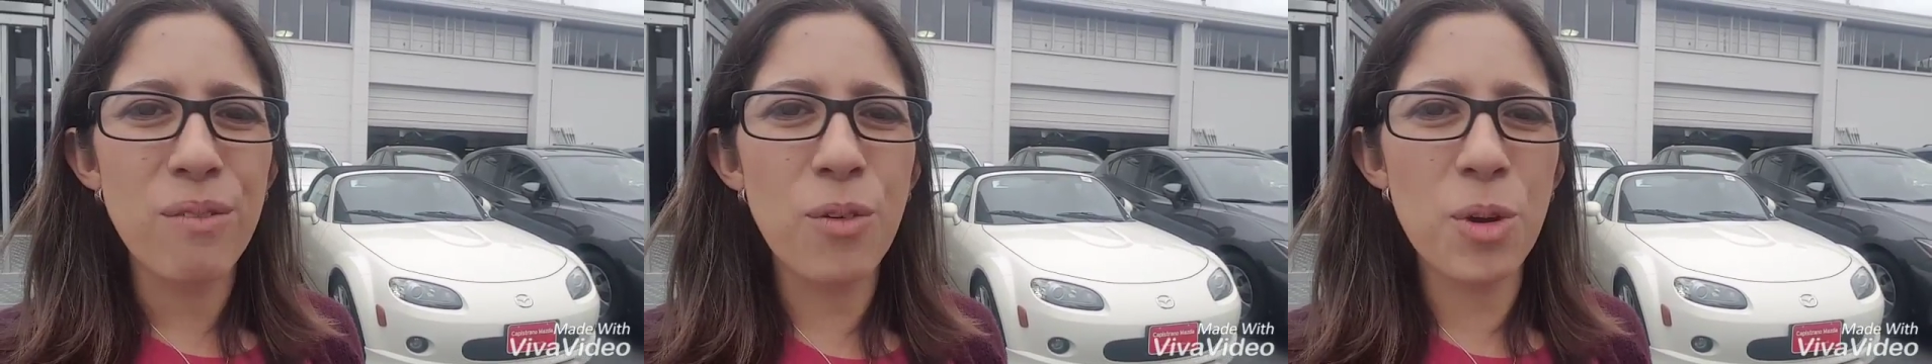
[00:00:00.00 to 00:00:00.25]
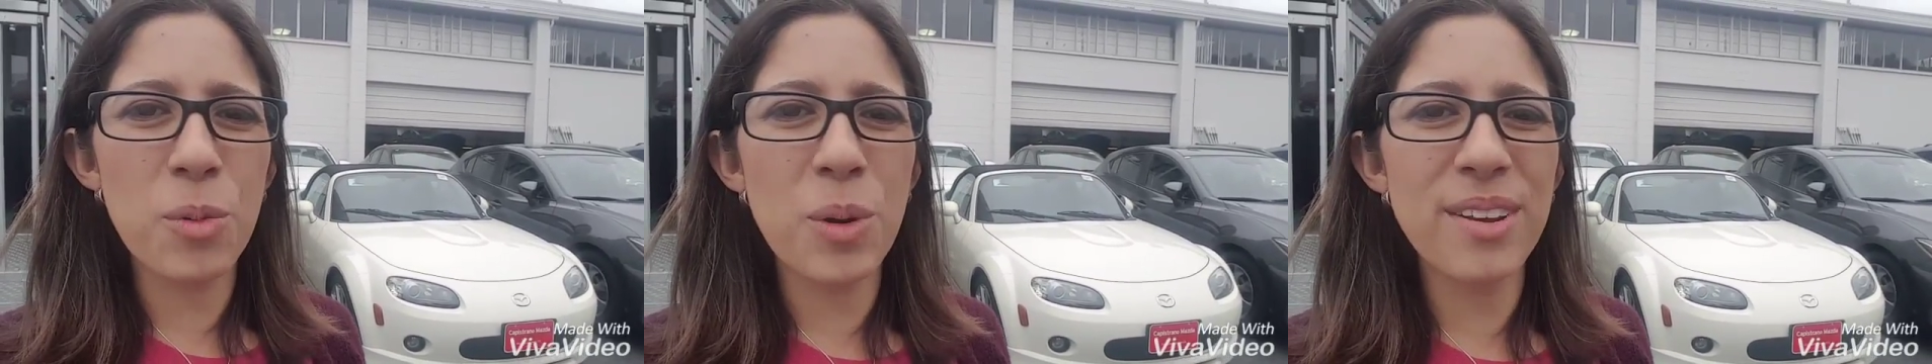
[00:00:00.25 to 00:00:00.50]

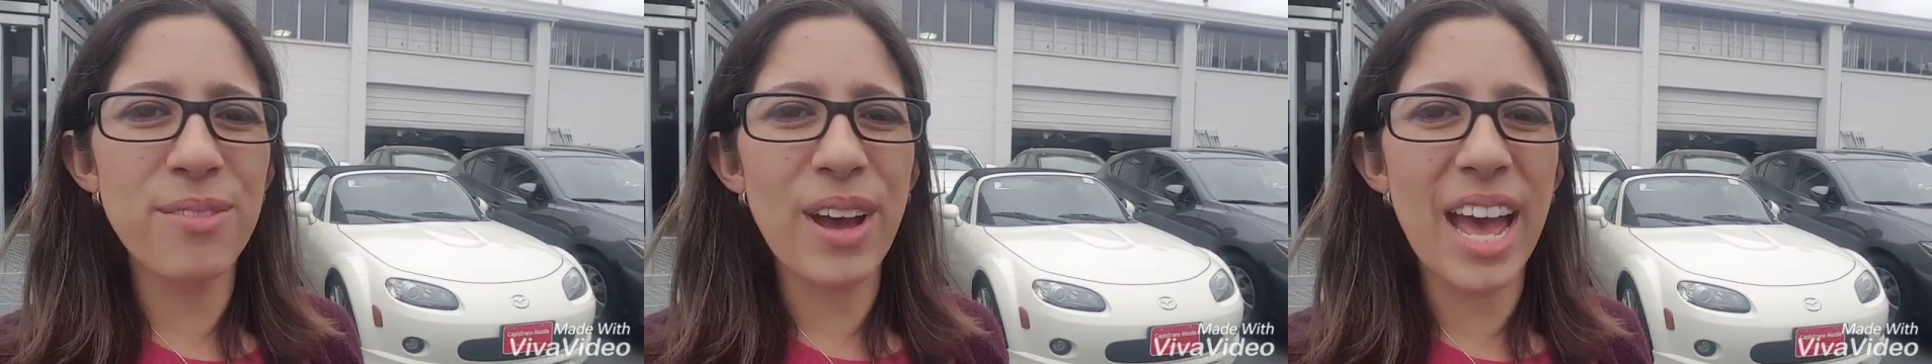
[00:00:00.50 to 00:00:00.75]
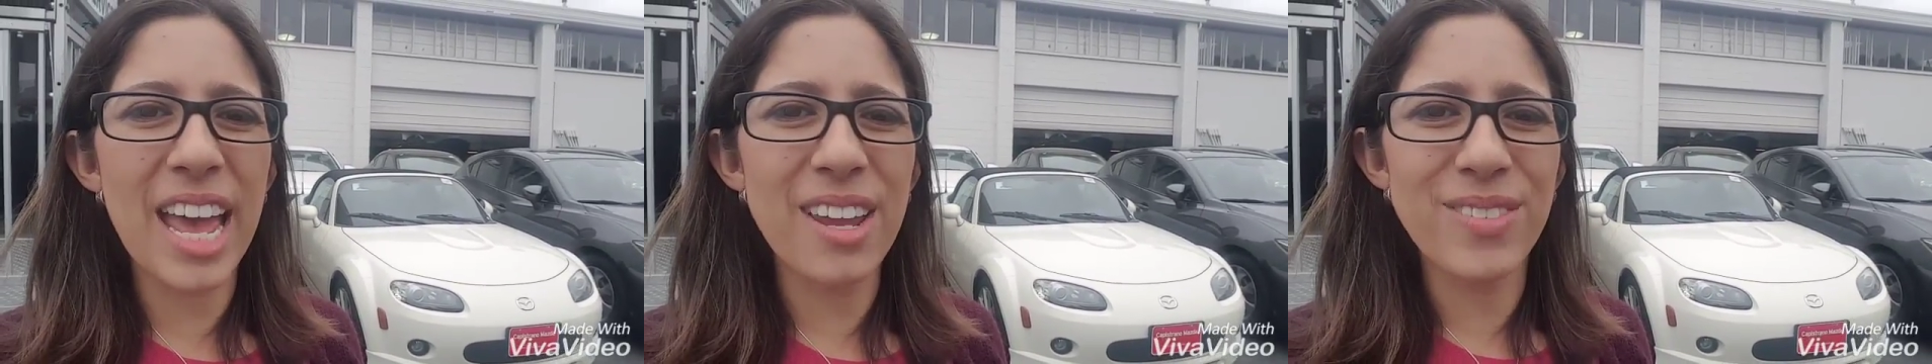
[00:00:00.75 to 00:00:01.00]

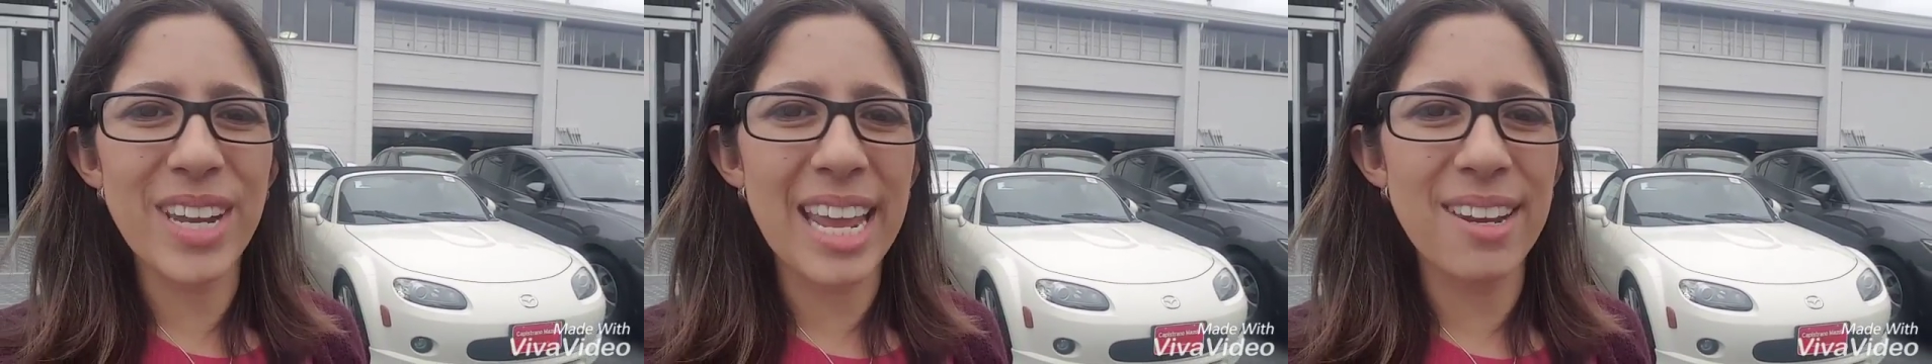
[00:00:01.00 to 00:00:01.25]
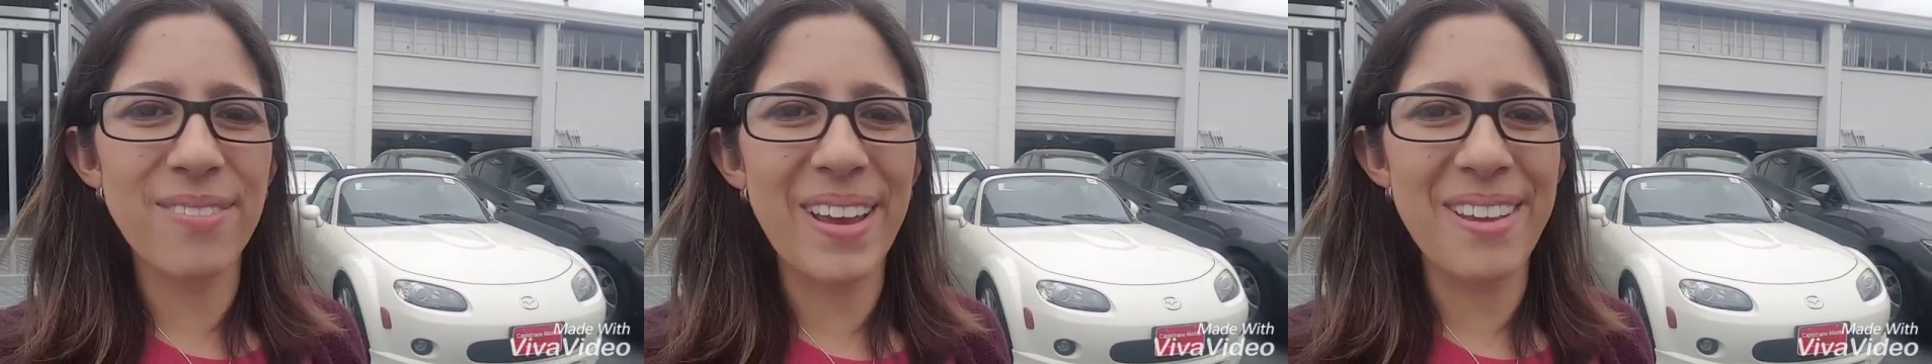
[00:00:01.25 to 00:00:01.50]

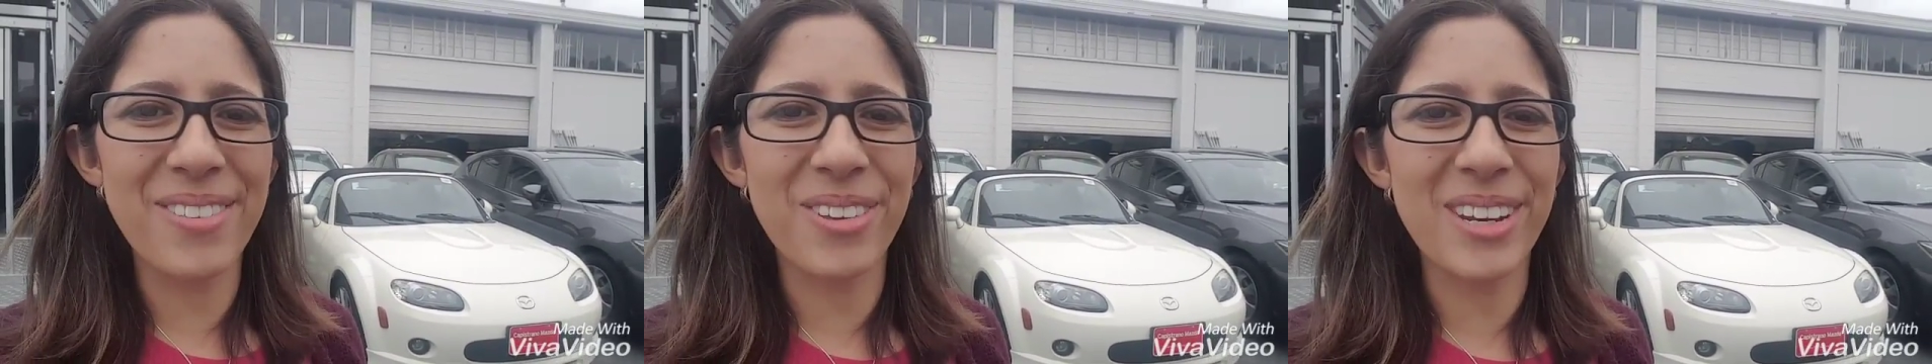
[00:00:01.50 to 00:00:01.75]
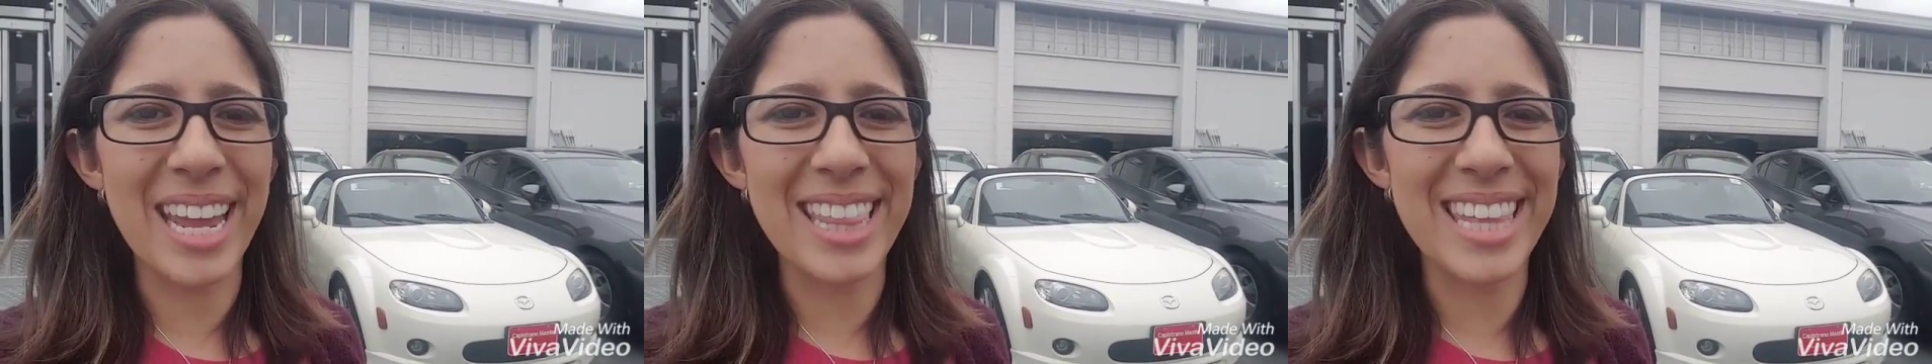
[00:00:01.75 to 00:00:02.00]

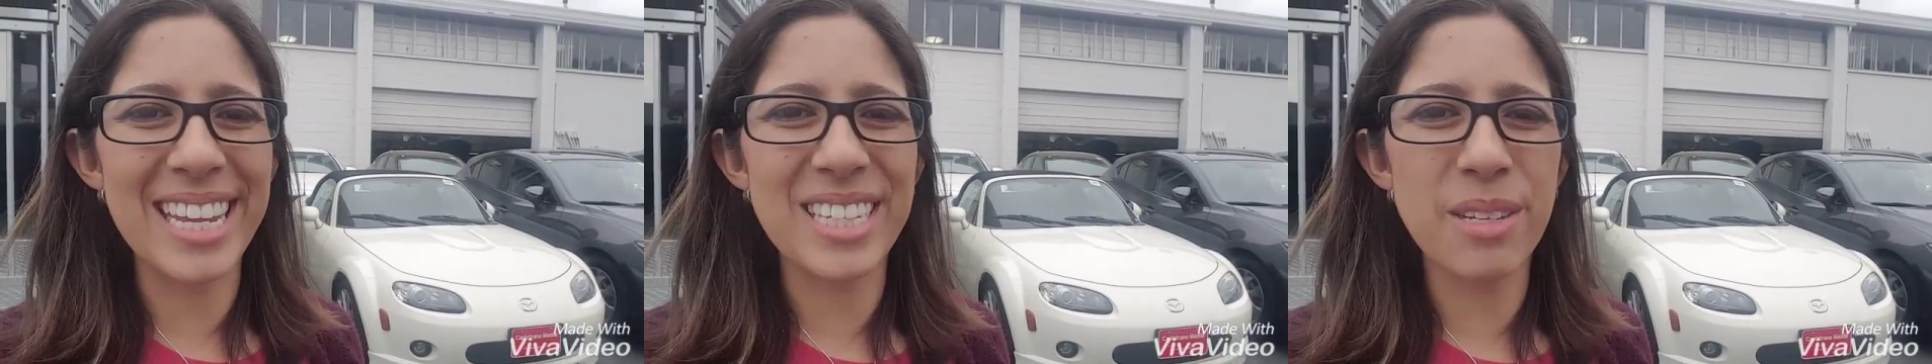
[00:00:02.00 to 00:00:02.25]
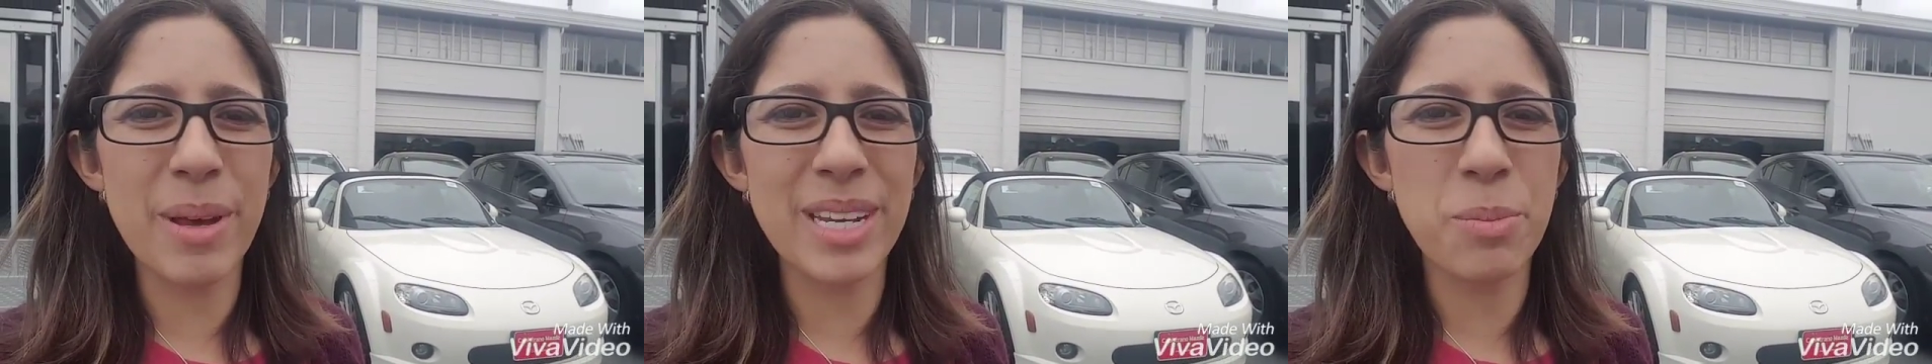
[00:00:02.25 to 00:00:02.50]
949-415-9539.
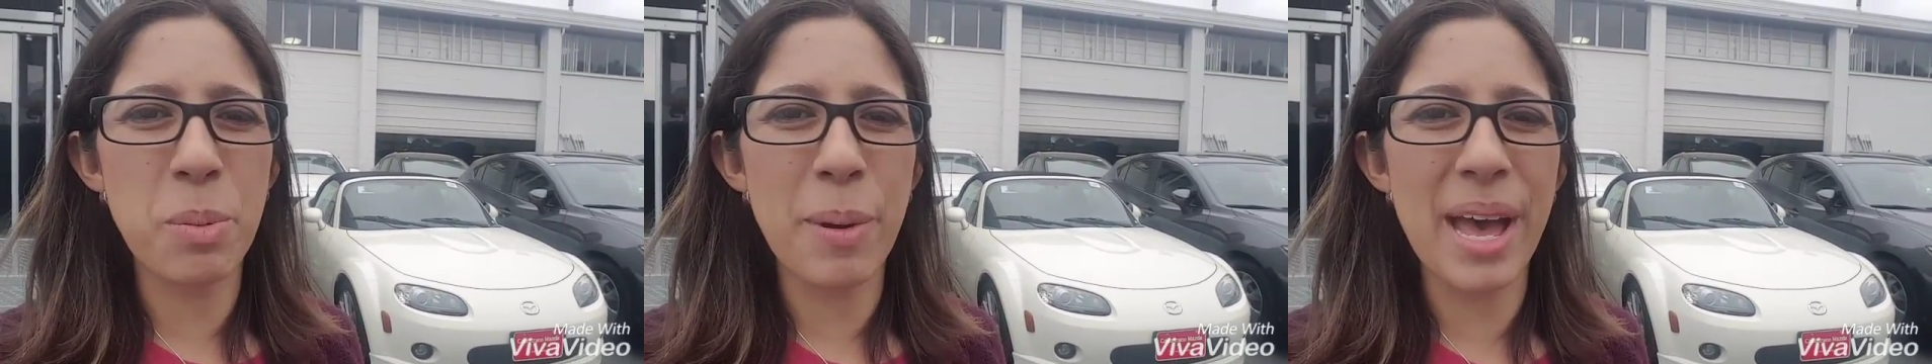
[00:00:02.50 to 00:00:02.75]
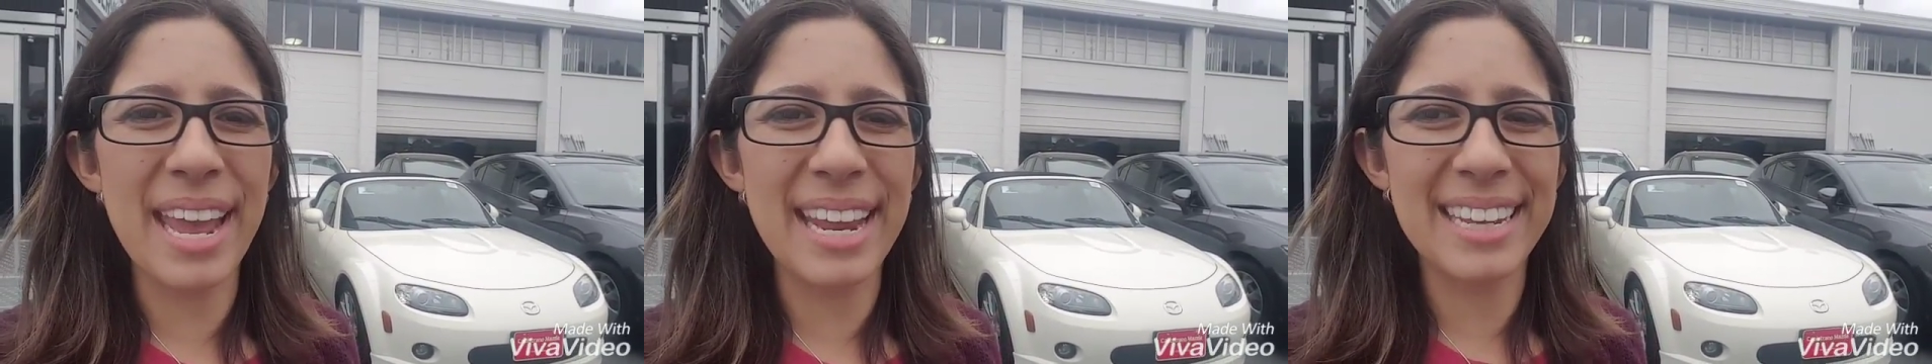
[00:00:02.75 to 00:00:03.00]
Thanks so much.
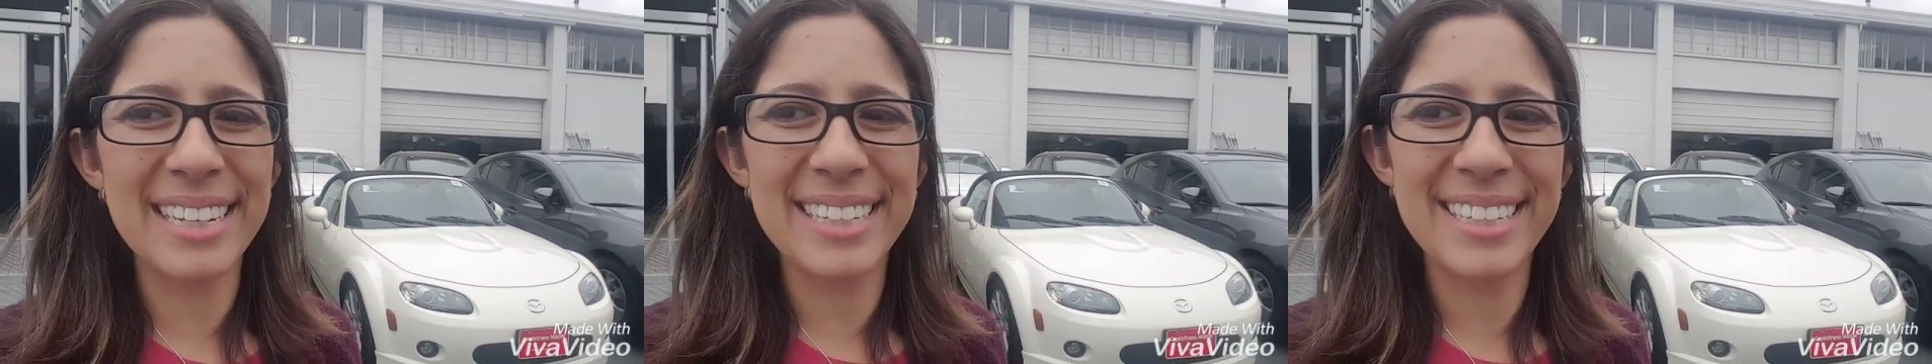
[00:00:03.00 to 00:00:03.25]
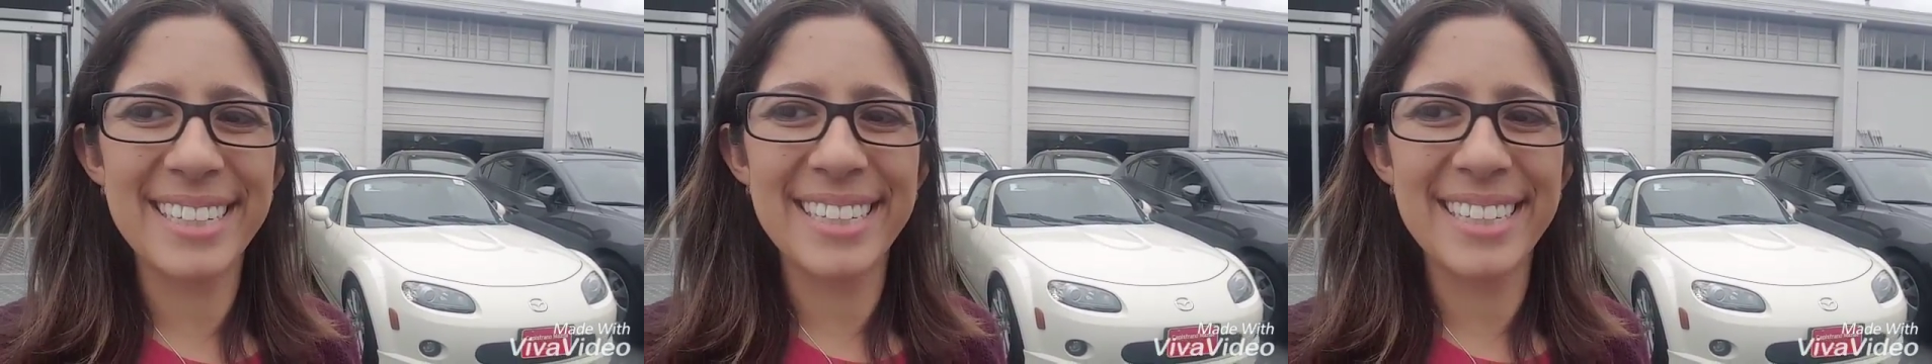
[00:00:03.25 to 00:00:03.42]
Bye-bye.